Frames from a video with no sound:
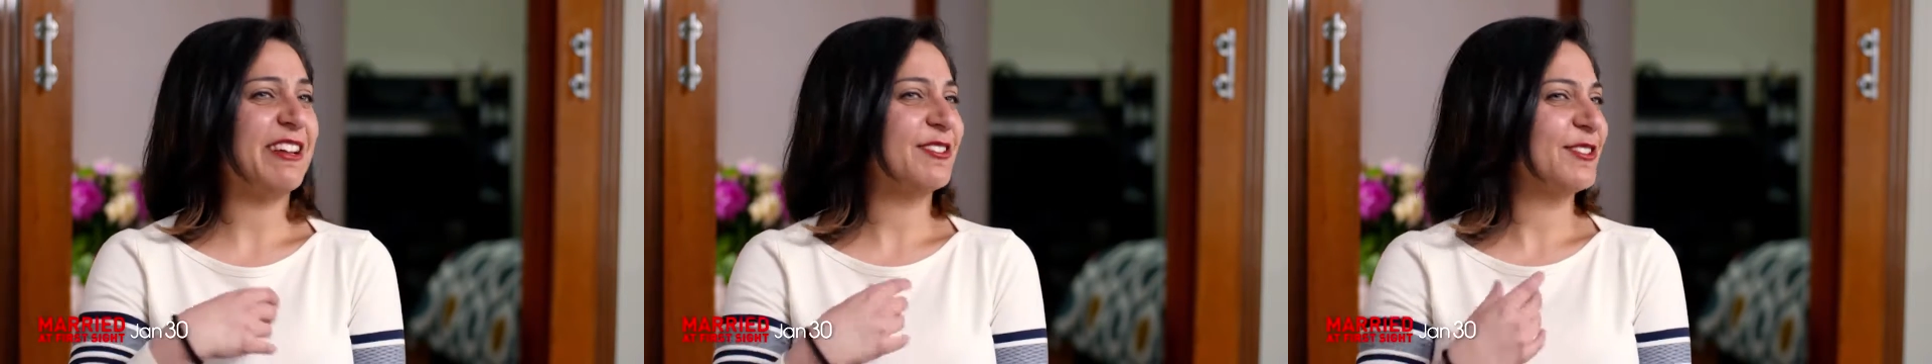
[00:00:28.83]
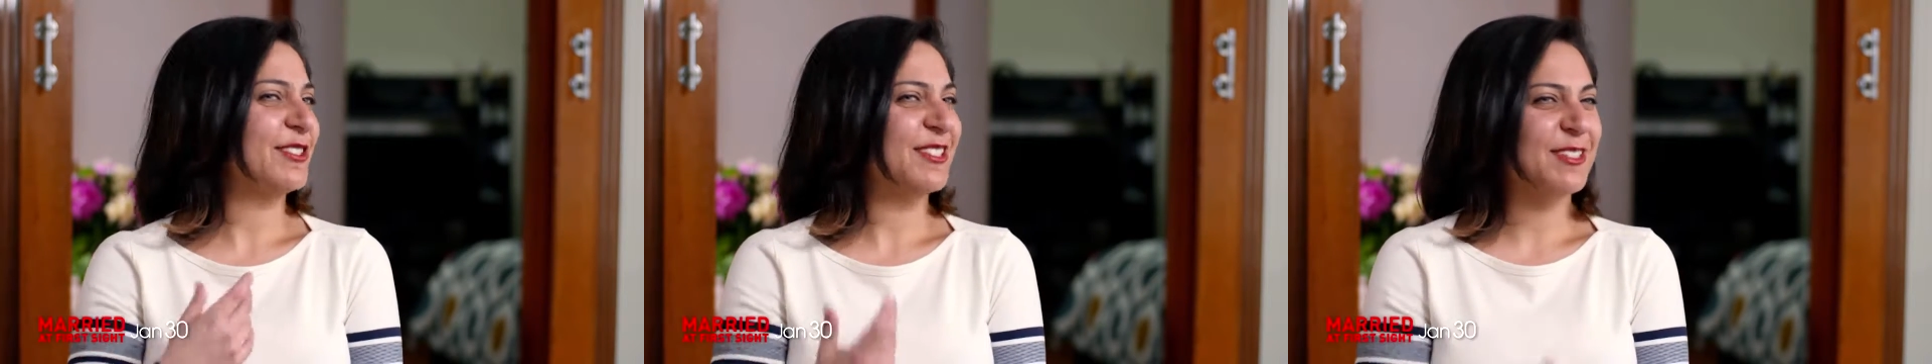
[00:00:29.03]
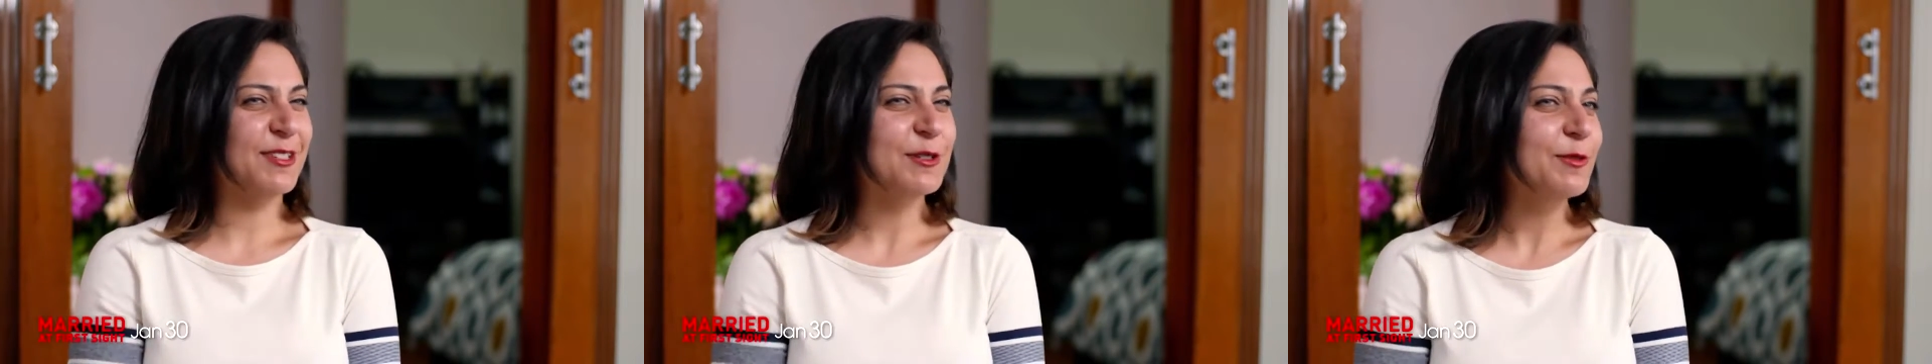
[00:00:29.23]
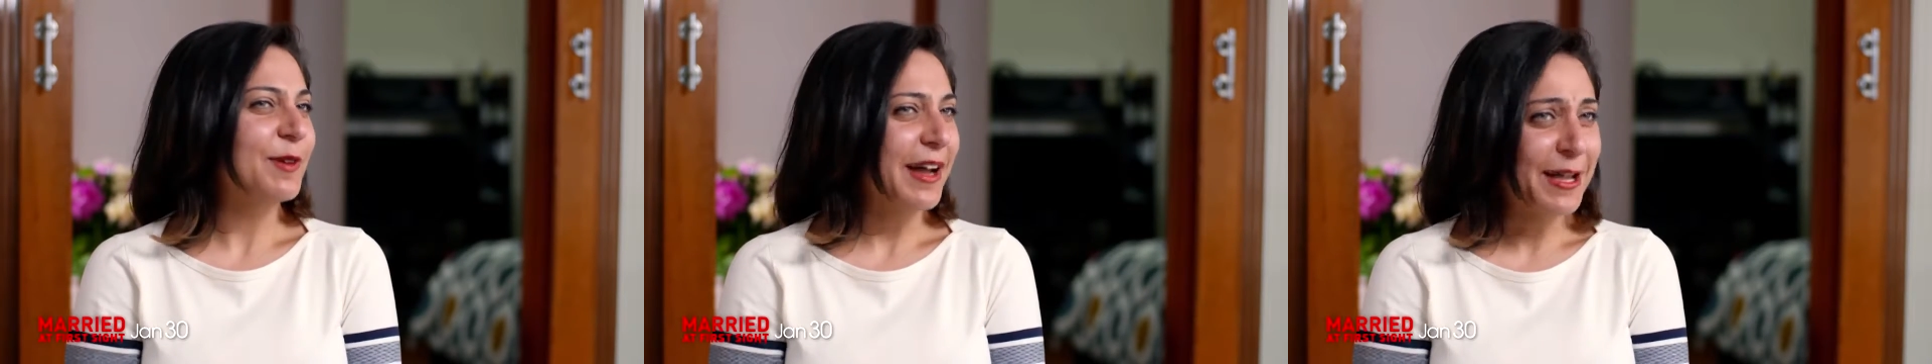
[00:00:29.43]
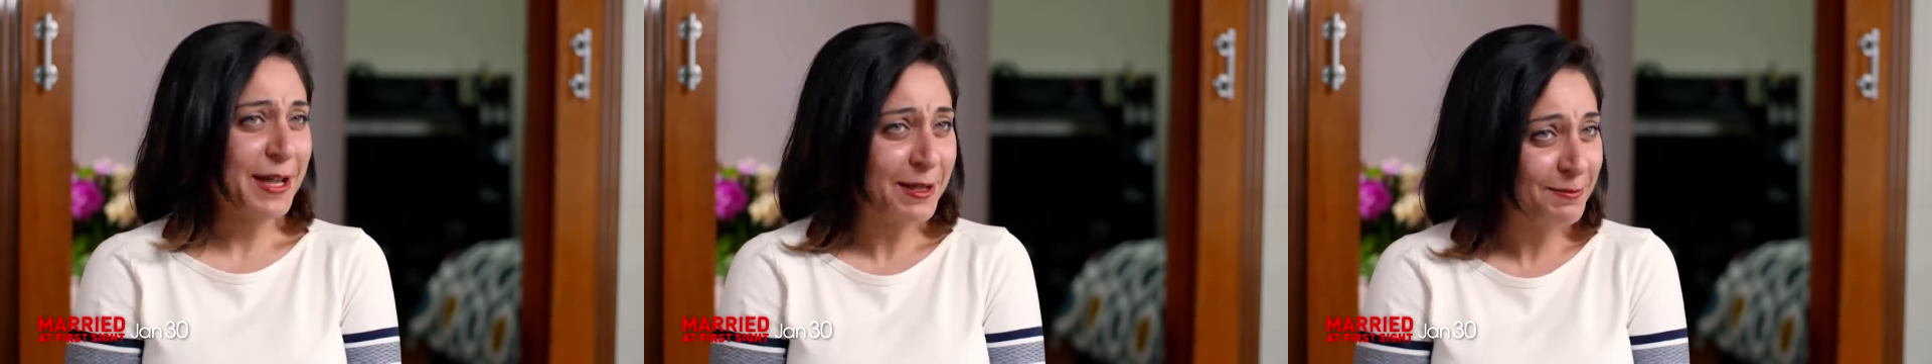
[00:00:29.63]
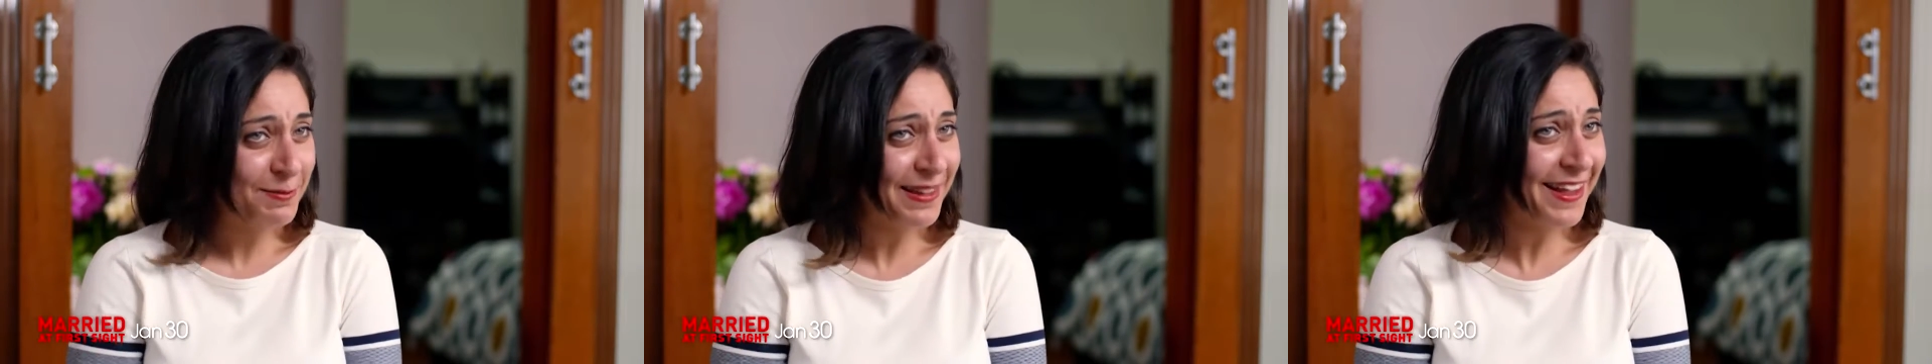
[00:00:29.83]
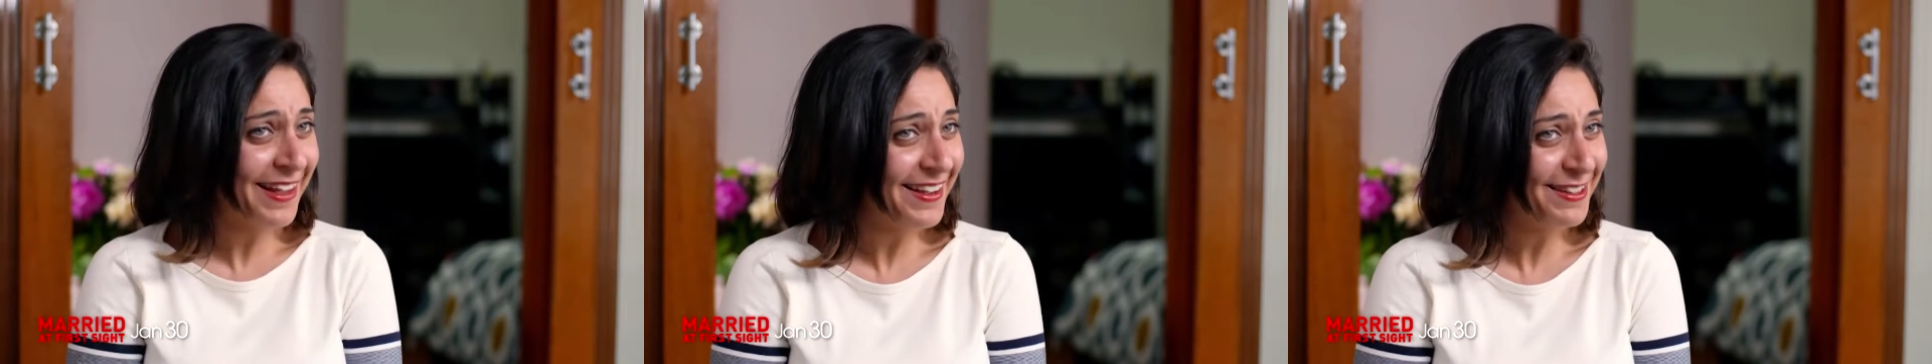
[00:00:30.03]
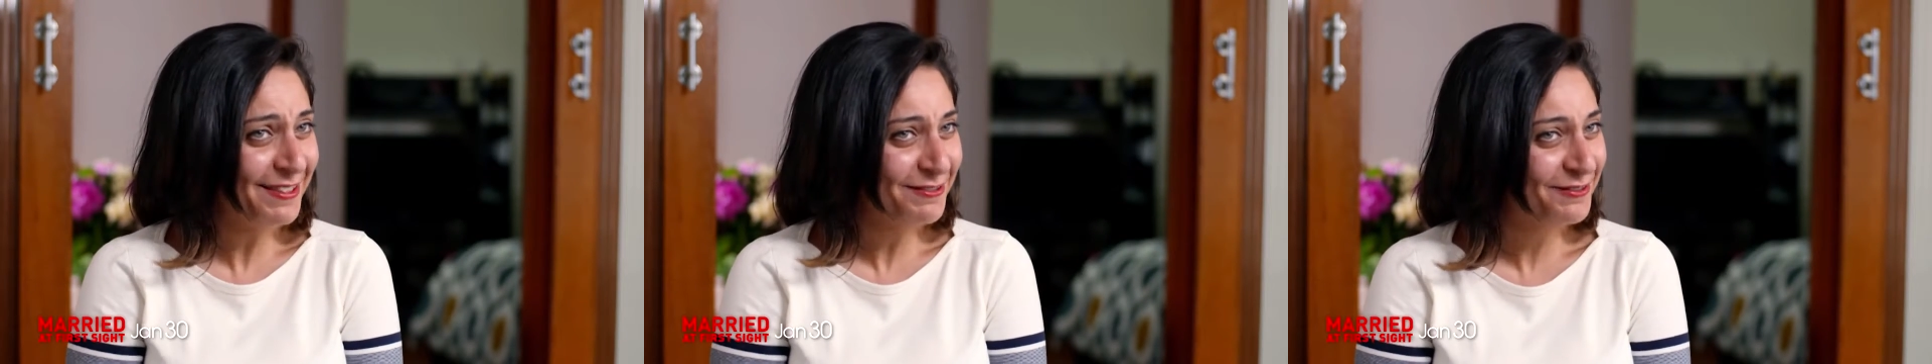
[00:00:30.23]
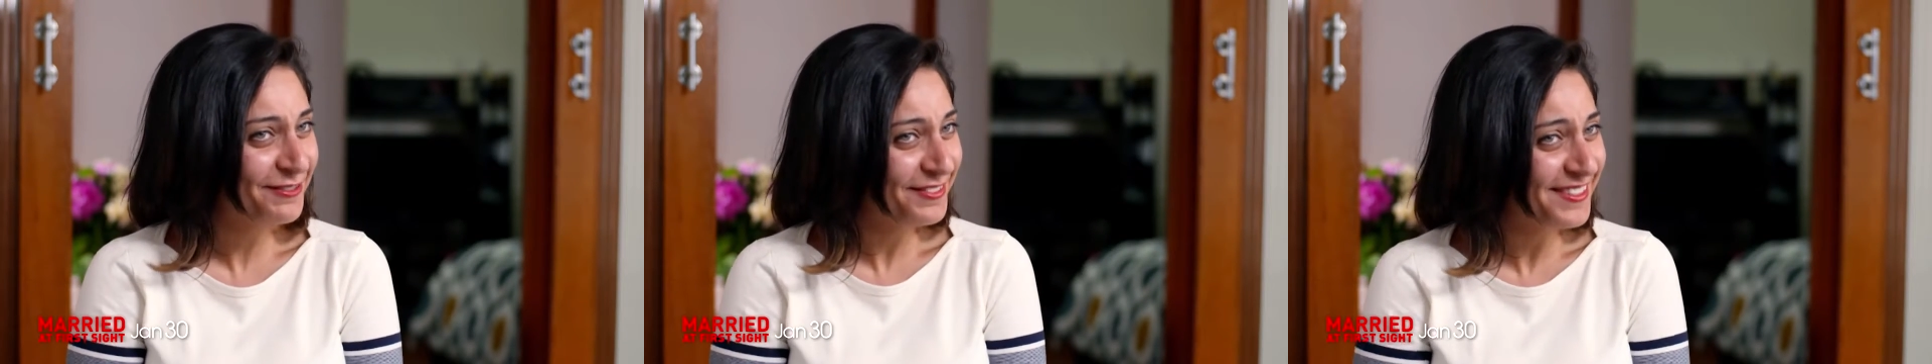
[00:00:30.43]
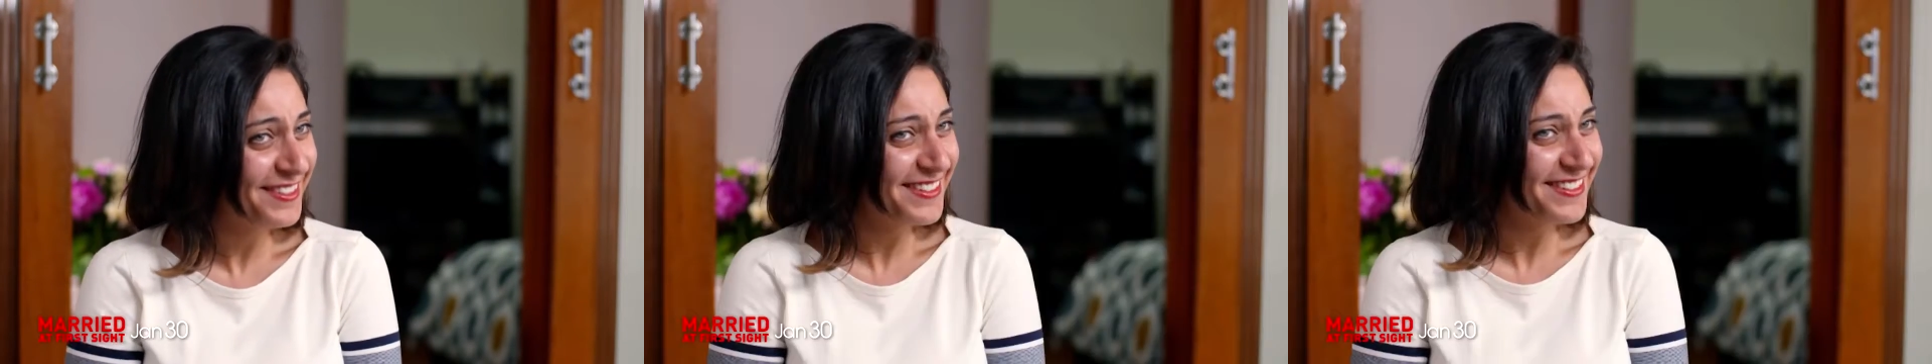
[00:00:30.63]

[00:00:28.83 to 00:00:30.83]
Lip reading: to describe love.